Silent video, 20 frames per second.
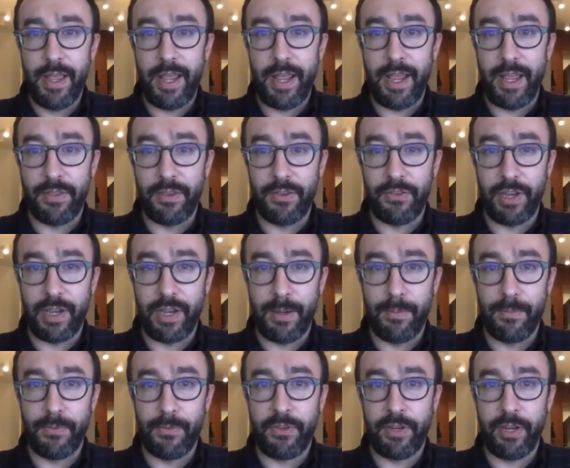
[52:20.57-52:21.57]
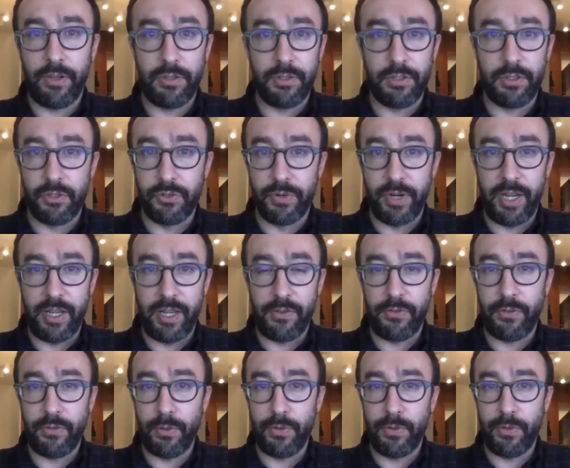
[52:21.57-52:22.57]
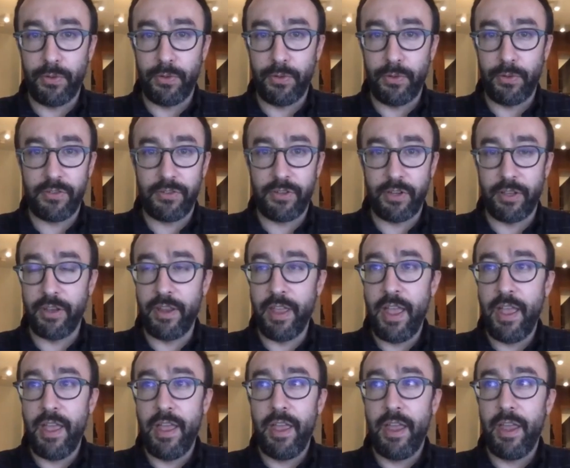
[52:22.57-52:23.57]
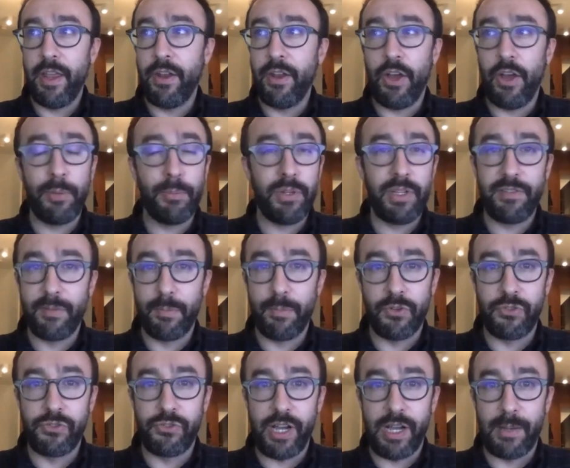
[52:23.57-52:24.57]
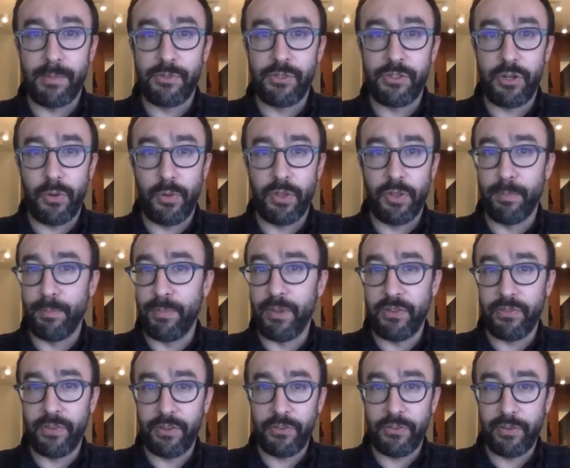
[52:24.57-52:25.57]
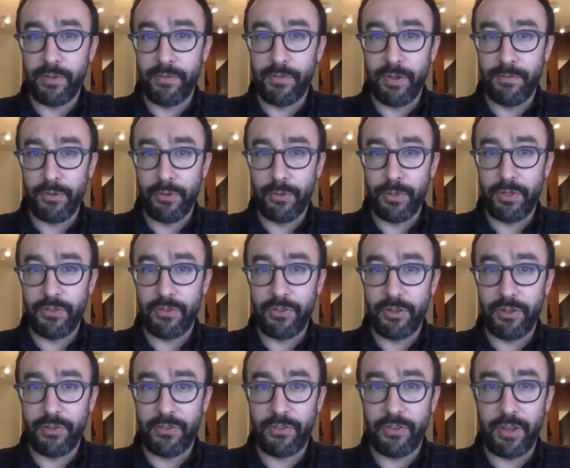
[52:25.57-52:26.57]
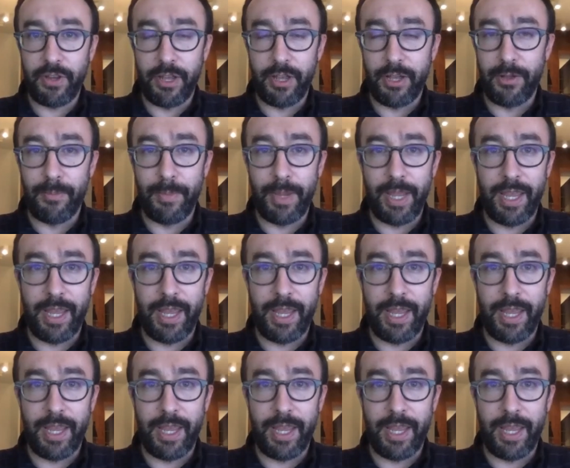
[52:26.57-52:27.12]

at the Times, Taylor Lorenz, who has just done an unbelievable job showing the business of influencers um,